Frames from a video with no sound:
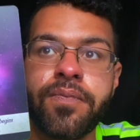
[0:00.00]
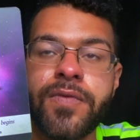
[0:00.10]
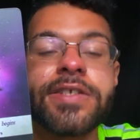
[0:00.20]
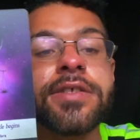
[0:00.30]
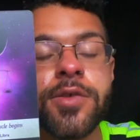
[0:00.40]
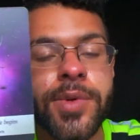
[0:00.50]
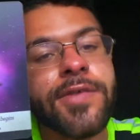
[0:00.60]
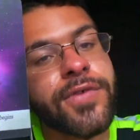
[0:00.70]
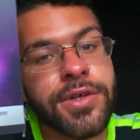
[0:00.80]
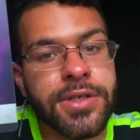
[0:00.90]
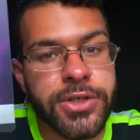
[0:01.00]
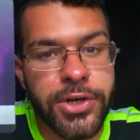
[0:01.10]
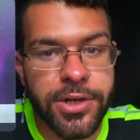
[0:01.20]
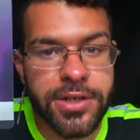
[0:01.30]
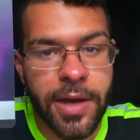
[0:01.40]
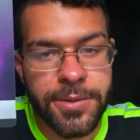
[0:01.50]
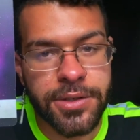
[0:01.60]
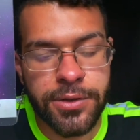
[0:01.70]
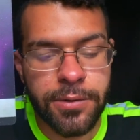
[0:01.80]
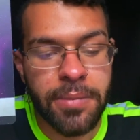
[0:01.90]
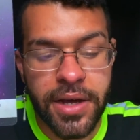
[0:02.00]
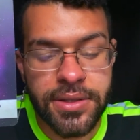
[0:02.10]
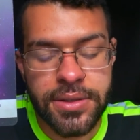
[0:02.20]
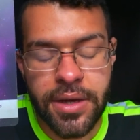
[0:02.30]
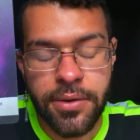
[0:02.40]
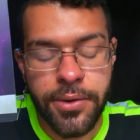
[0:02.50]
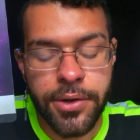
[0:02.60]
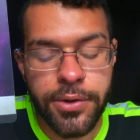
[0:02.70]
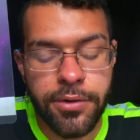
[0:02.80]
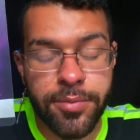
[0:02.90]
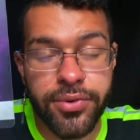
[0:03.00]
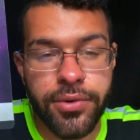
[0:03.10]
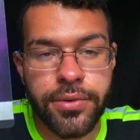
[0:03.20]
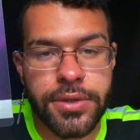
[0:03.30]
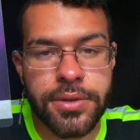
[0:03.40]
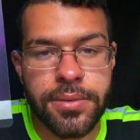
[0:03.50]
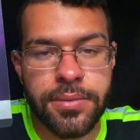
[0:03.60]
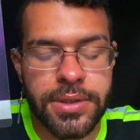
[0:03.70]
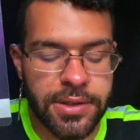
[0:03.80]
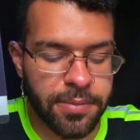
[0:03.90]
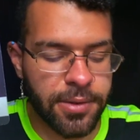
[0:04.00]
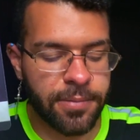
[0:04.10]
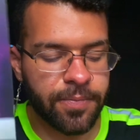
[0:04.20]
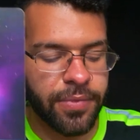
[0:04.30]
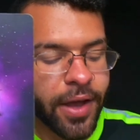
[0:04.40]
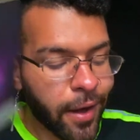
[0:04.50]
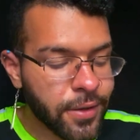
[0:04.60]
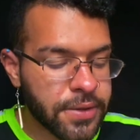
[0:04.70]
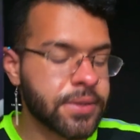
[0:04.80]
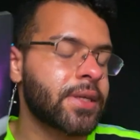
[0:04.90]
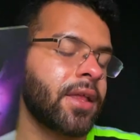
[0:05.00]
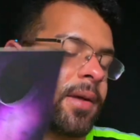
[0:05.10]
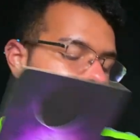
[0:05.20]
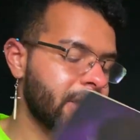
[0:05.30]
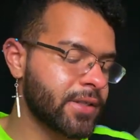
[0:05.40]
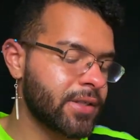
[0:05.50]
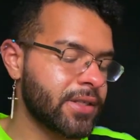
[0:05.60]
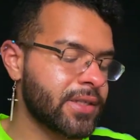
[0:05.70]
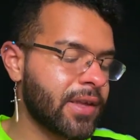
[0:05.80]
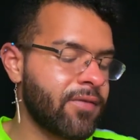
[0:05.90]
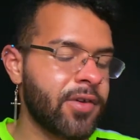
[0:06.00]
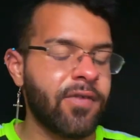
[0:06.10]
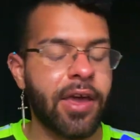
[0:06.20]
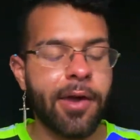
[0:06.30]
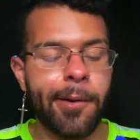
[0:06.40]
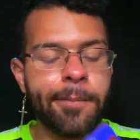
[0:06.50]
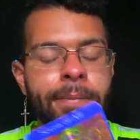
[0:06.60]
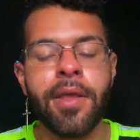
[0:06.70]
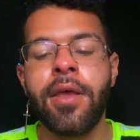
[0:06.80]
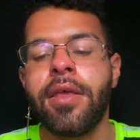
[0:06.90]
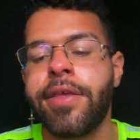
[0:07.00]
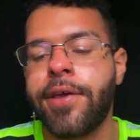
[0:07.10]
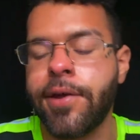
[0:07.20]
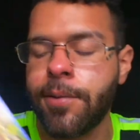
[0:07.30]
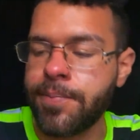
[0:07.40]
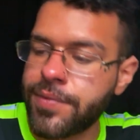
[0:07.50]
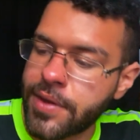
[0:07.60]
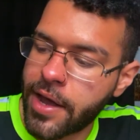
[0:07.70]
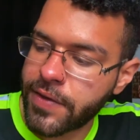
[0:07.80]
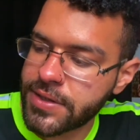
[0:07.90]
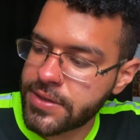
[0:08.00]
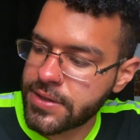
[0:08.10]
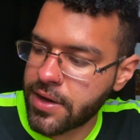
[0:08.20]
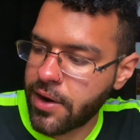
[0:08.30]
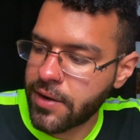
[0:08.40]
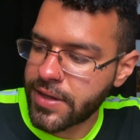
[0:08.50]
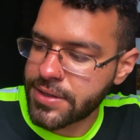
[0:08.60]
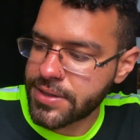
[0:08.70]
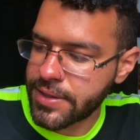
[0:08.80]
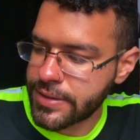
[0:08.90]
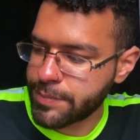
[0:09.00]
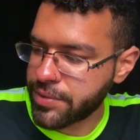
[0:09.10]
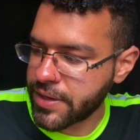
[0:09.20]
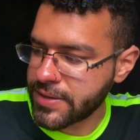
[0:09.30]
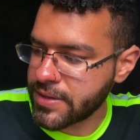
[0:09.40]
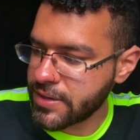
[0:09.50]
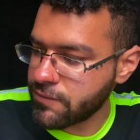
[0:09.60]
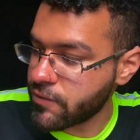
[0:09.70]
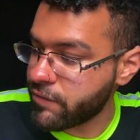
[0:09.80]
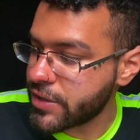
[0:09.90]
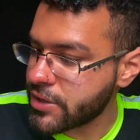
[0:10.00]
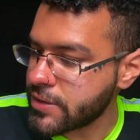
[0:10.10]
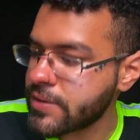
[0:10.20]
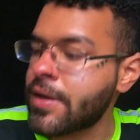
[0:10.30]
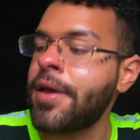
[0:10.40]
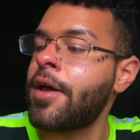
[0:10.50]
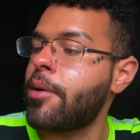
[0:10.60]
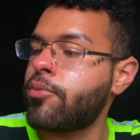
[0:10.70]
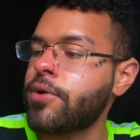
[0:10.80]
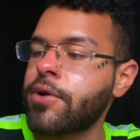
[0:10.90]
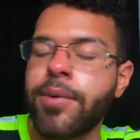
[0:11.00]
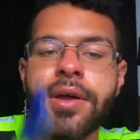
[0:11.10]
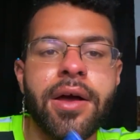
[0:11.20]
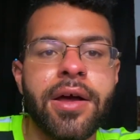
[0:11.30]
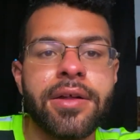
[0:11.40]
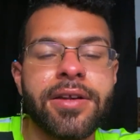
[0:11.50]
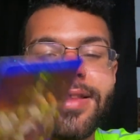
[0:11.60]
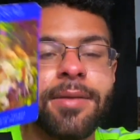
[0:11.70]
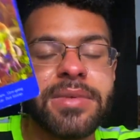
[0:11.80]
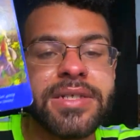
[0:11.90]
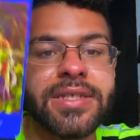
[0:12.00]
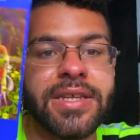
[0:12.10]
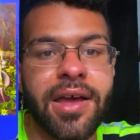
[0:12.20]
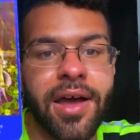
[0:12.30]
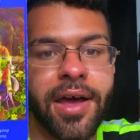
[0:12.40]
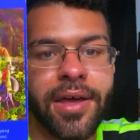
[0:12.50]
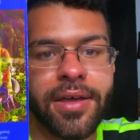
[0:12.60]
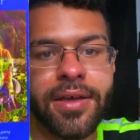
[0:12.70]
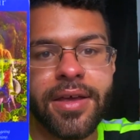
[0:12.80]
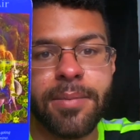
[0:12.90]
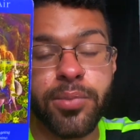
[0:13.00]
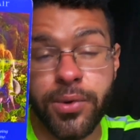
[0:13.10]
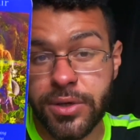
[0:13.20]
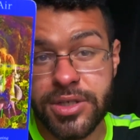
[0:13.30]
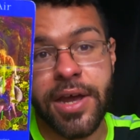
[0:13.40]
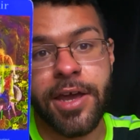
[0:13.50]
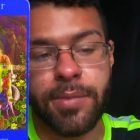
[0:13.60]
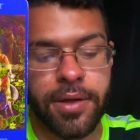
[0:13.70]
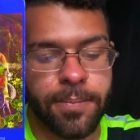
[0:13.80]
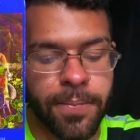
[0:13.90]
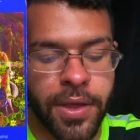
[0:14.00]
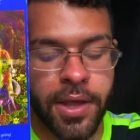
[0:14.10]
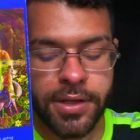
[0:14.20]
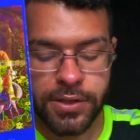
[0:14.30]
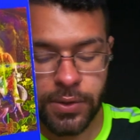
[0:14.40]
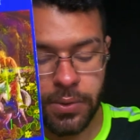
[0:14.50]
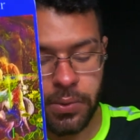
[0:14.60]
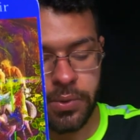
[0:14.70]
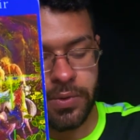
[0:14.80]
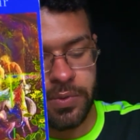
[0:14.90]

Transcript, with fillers: this is a week for you to start adopting a new mindset or a new approach with something. I also say that because of the seven of air here. Now, this is a card that says plans that need revision, more going on that meets the eye, and poor timing. So